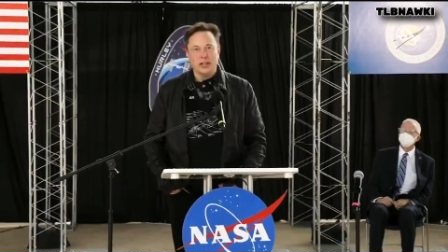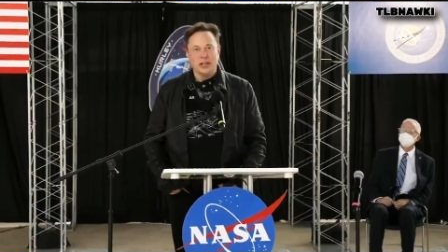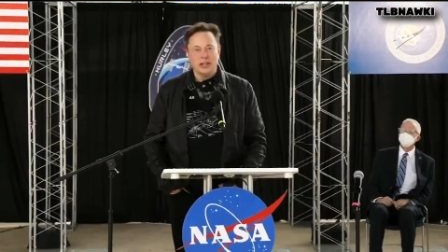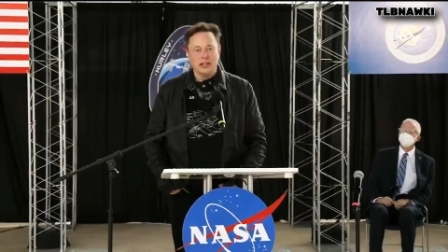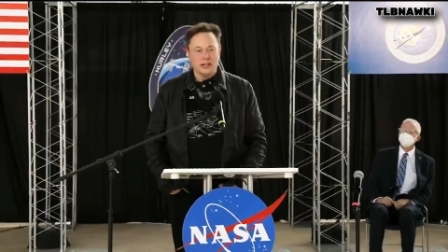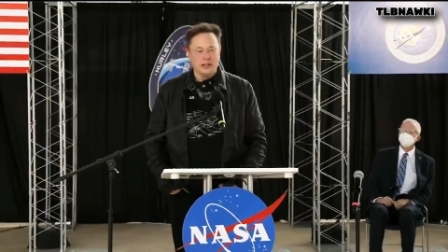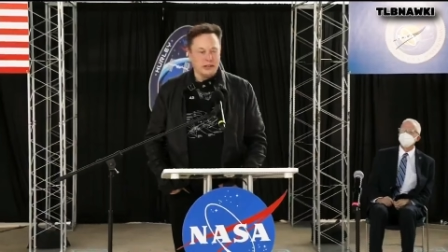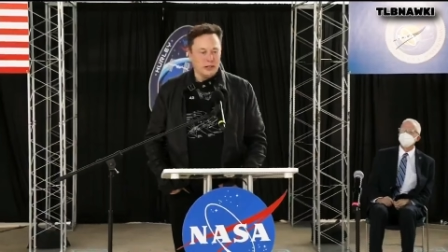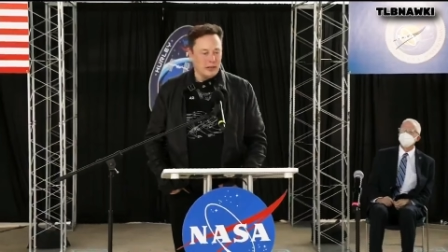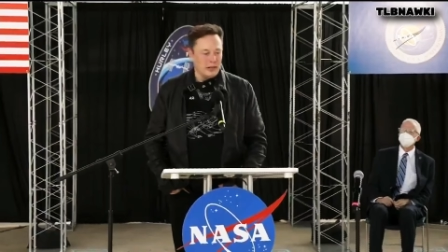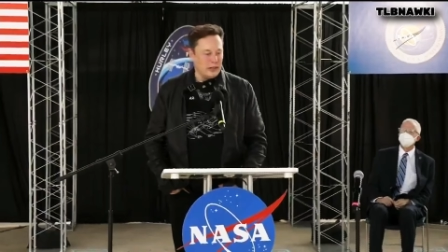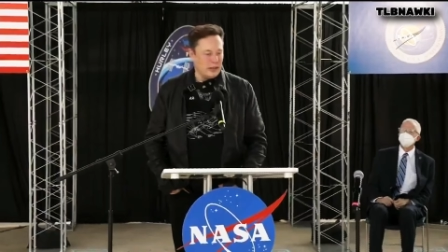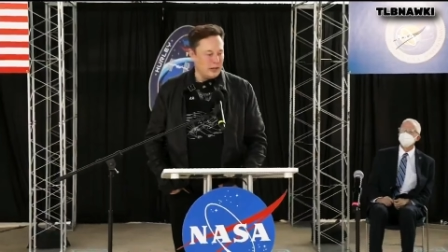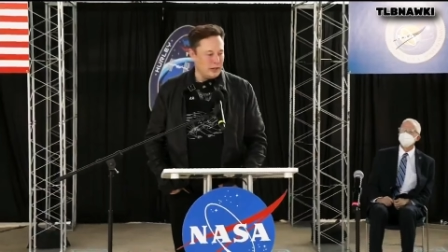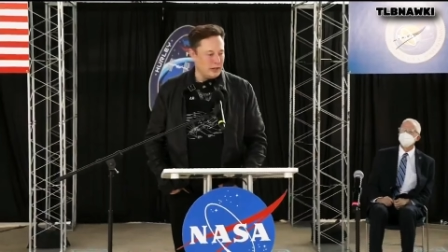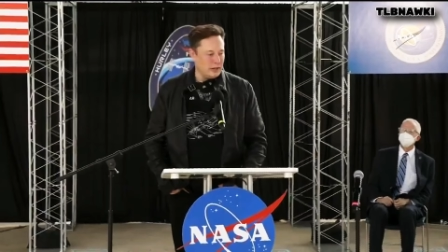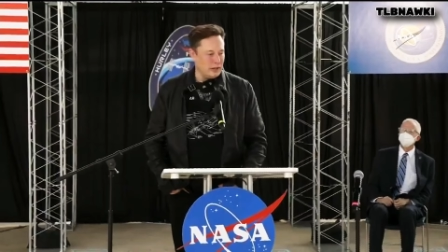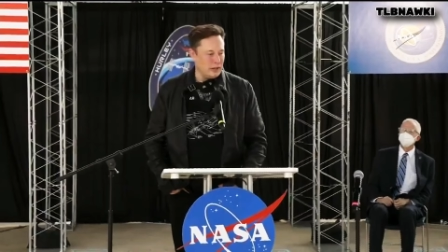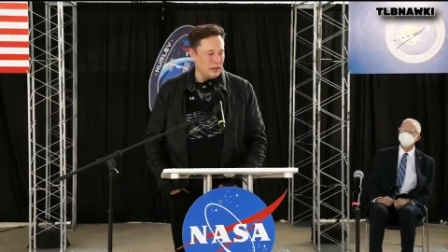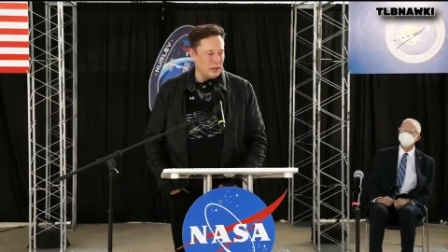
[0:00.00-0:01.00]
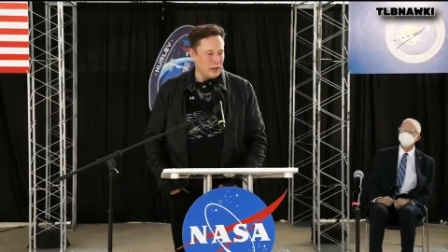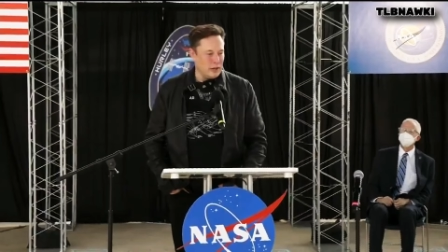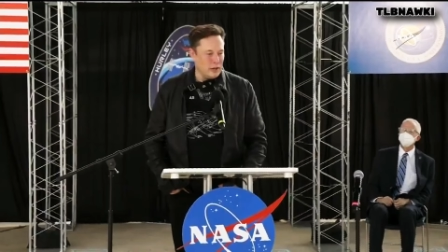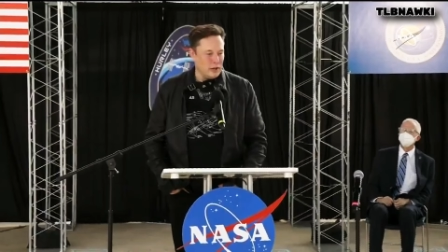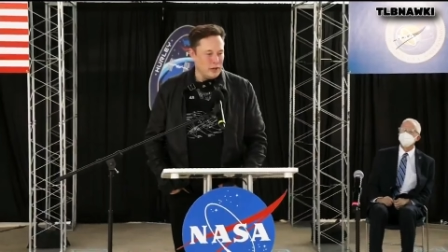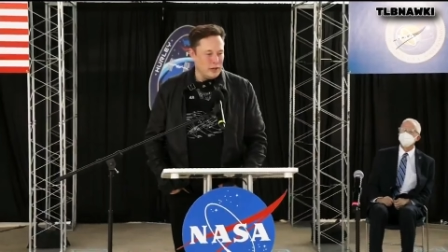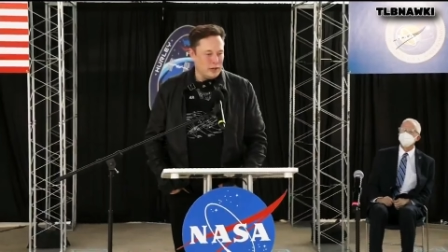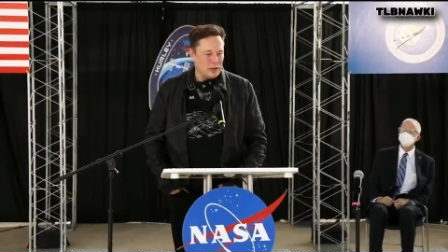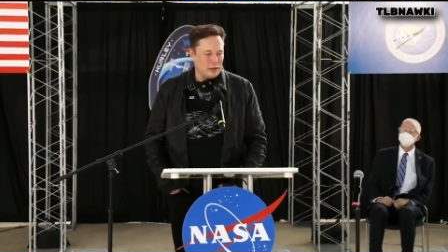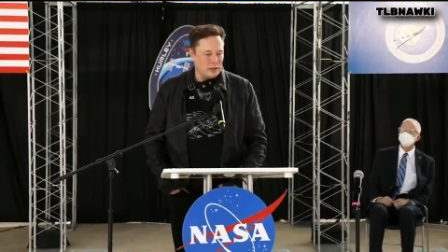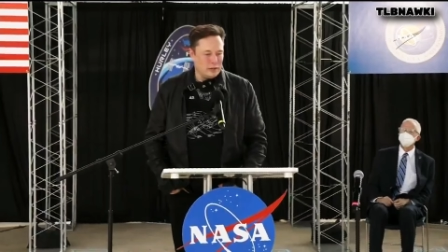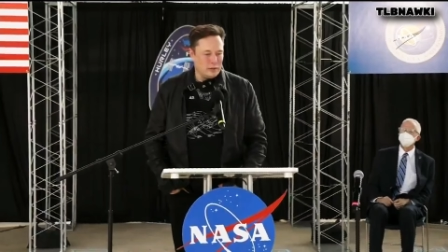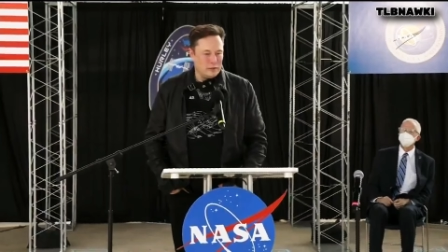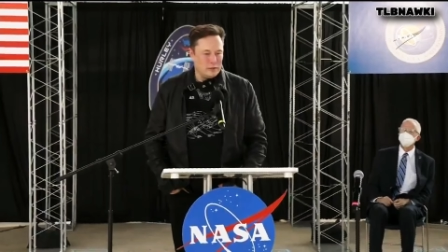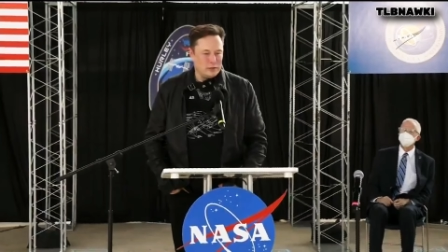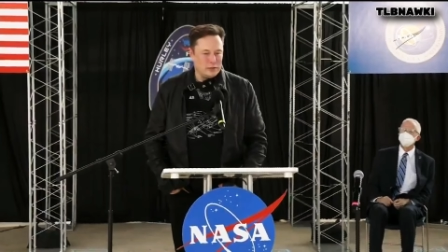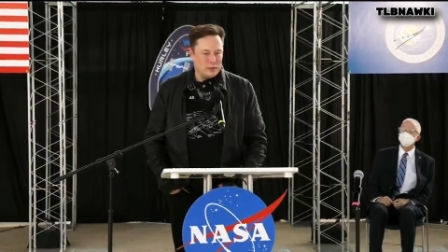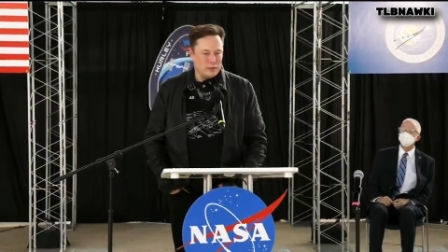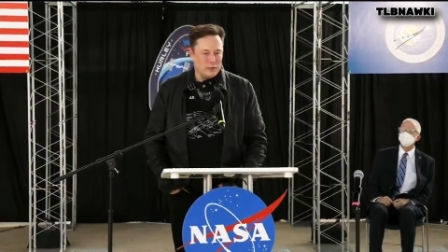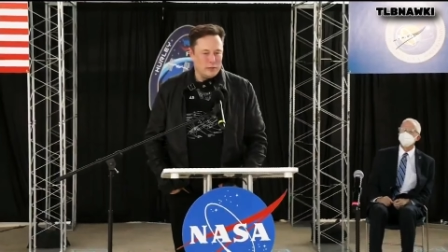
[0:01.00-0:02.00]
can take uh,
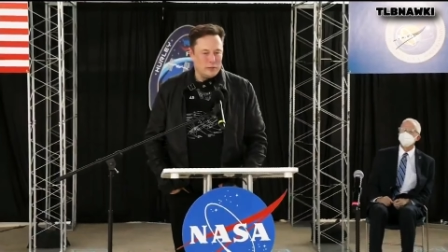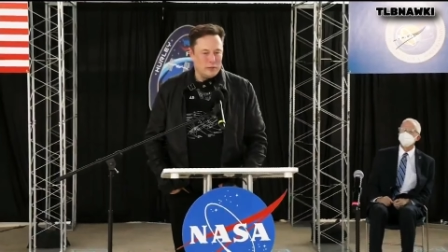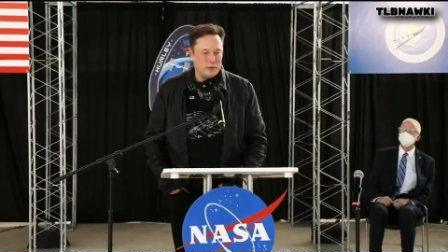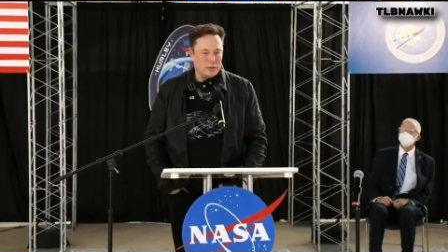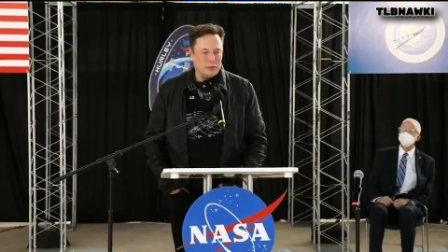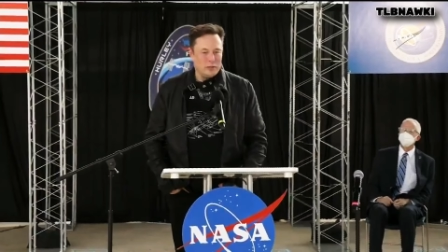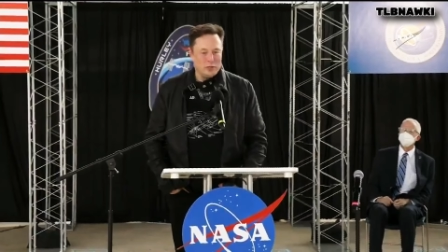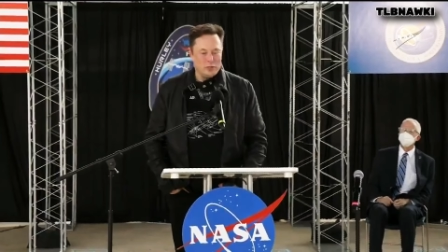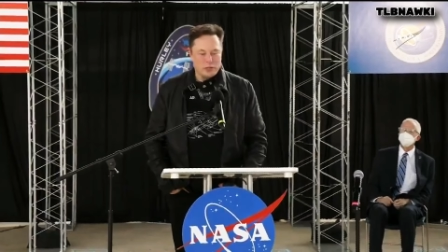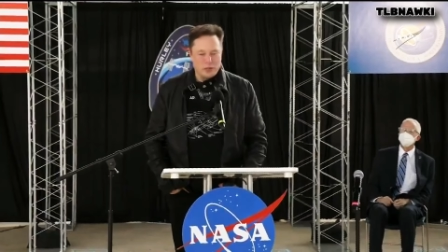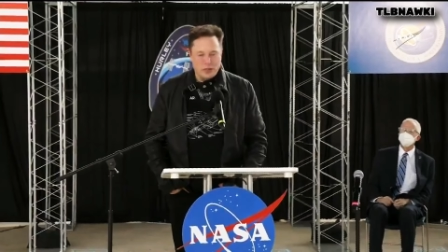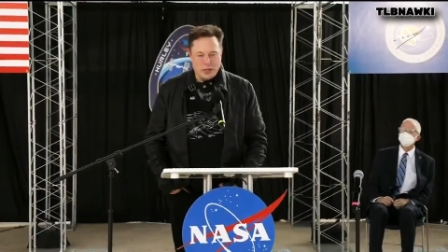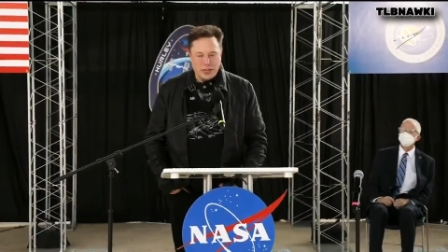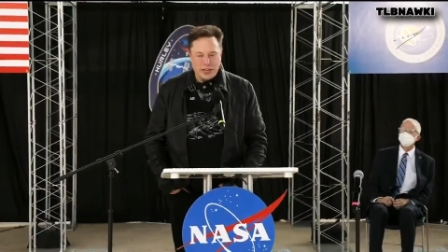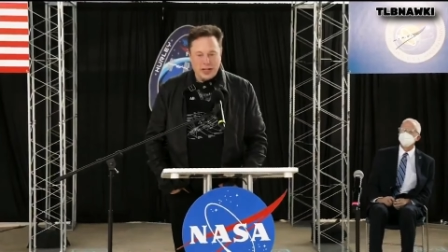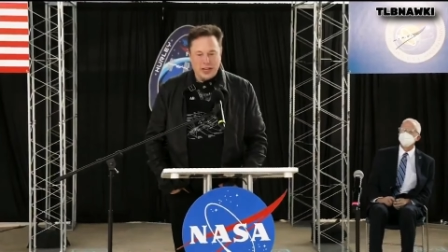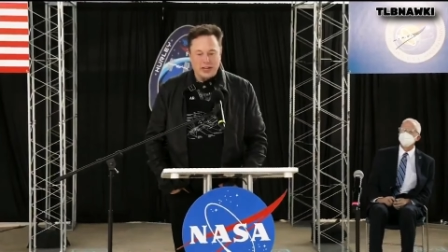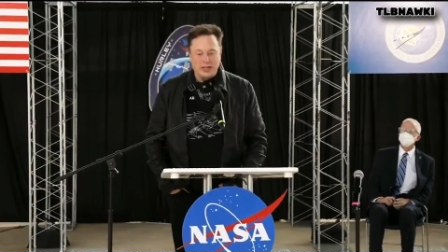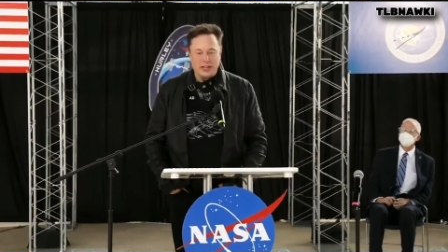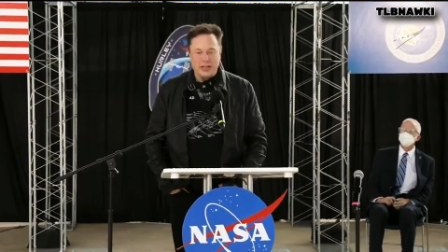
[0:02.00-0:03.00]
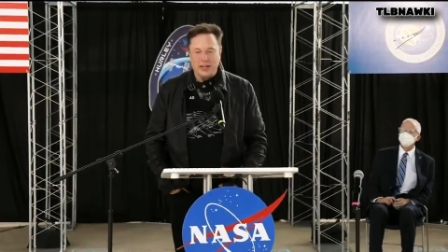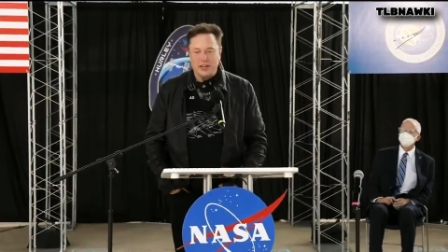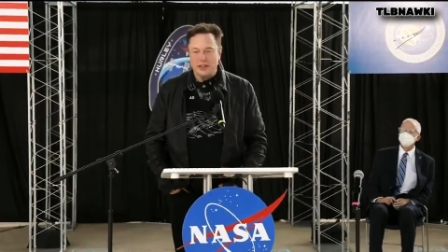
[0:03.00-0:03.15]
some some uh, pleasure in, and,